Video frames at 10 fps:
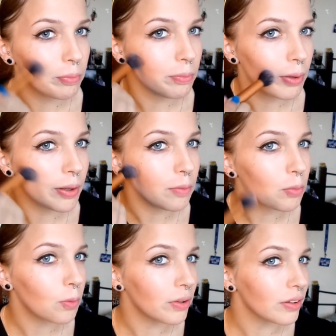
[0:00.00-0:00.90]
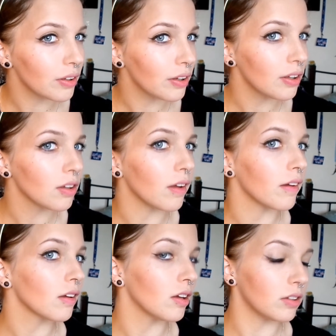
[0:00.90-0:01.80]
pinpointy, like
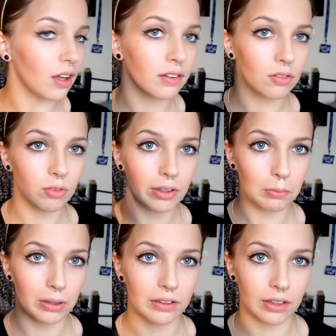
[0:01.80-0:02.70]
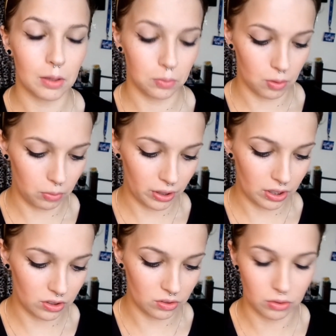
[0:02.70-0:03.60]
it doesn't really blend it out properly,
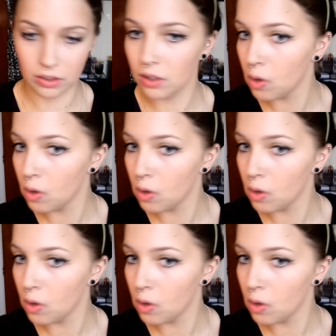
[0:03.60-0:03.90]
it just sort of